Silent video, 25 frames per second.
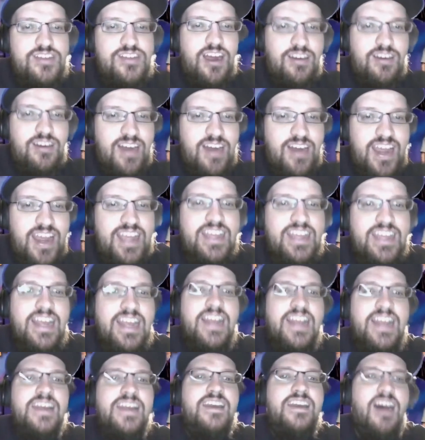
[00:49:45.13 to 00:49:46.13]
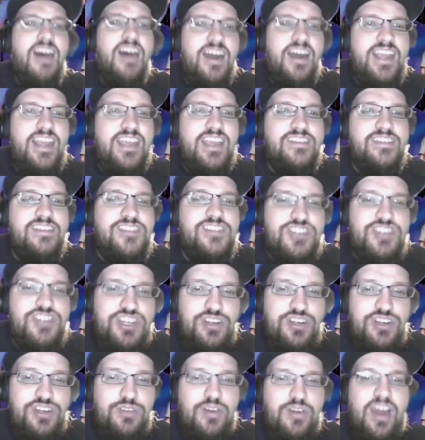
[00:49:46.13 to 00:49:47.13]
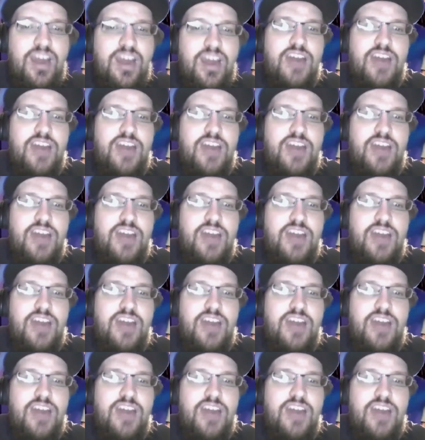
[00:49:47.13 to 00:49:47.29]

All right, not against children.